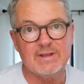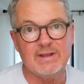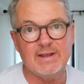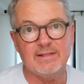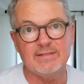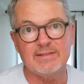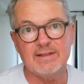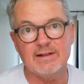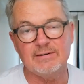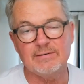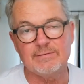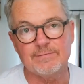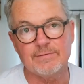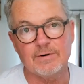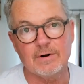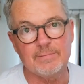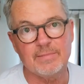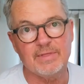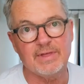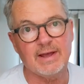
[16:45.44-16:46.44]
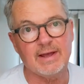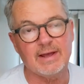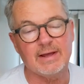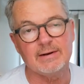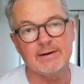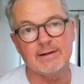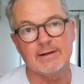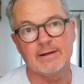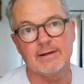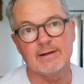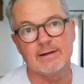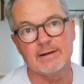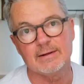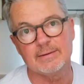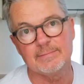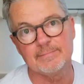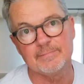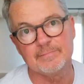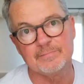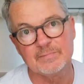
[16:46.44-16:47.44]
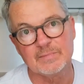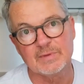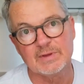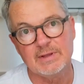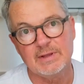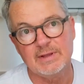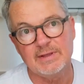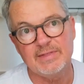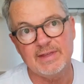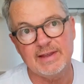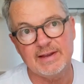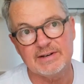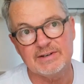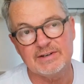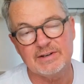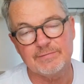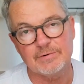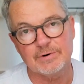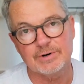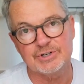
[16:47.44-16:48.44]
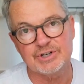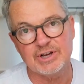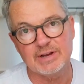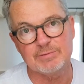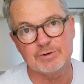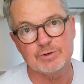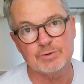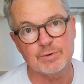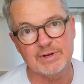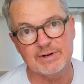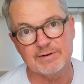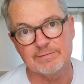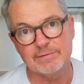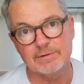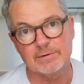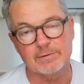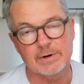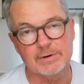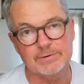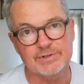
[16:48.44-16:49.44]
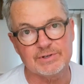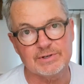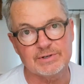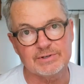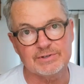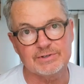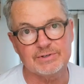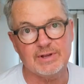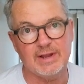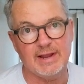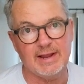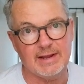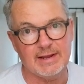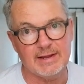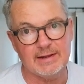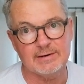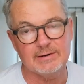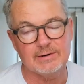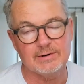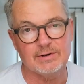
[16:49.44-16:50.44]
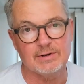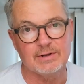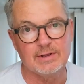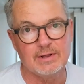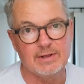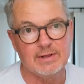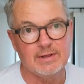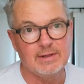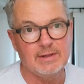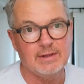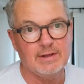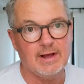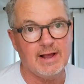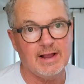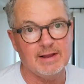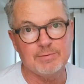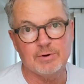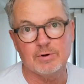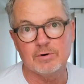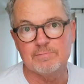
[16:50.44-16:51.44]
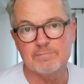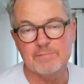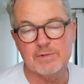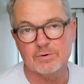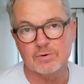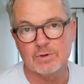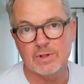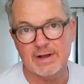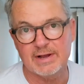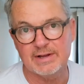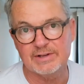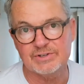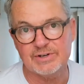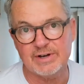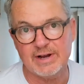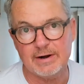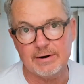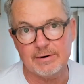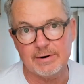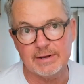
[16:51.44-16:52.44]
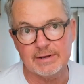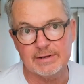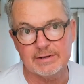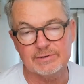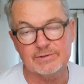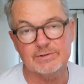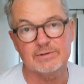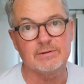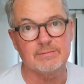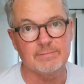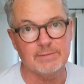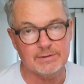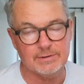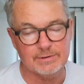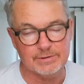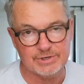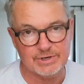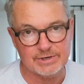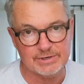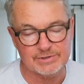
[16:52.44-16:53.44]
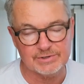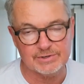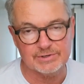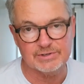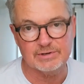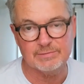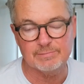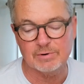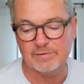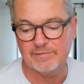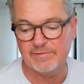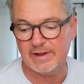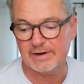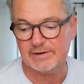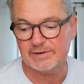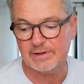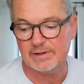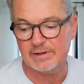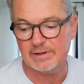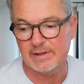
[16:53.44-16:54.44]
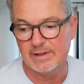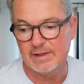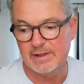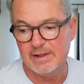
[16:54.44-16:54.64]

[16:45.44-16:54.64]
And then from that, they can differentiate between fluorosis and hypomineralized areas, amelogenesis imperfecta.